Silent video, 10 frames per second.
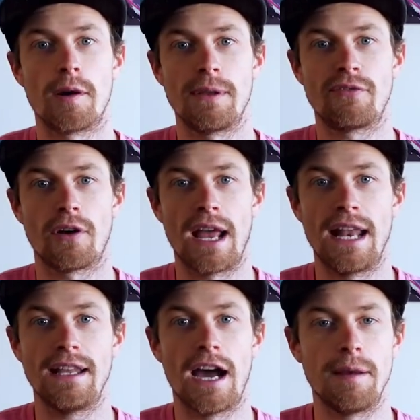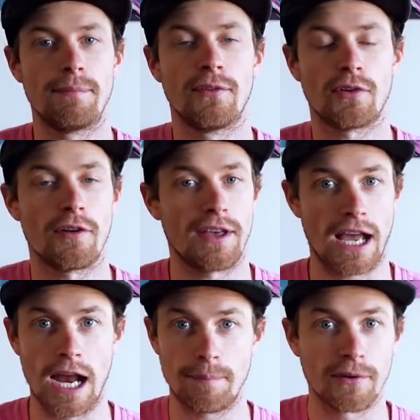before any sort of like
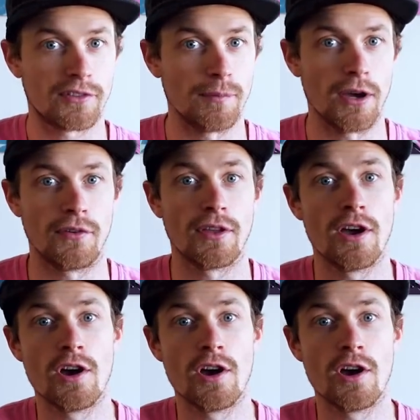hyper smooth